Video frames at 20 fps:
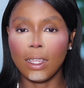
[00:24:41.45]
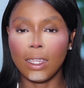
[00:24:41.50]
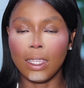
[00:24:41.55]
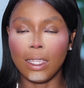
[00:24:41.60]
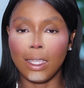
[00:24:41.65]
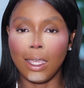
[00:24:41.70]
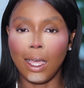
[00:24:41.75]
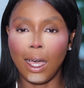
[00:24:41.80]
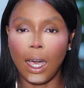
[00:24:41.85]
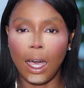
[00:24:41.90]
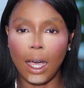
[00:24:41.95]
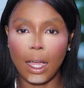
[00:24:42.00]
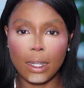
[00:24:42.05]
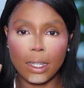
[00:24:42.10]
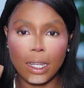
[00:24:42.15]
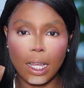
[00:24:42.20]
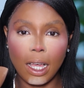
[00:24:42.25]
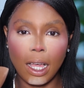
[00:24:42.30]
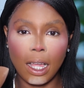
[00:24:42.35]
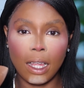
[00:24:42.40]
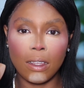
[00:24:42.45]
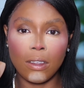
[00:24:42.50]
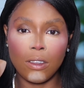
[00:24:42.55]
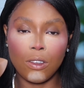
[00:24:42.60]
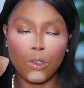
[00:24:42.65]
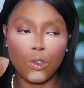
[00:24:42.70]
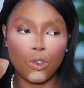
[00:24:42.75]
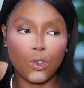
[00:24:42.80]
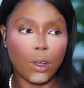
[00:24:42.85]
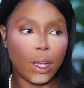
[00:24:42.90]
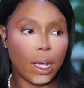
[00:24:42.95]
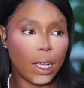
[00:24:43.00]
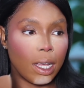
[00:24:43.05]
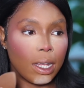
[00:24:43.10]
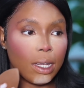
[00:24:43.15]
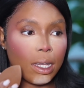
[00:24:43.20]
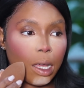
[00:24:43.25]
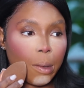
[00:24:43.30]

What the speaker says: The harder and the drier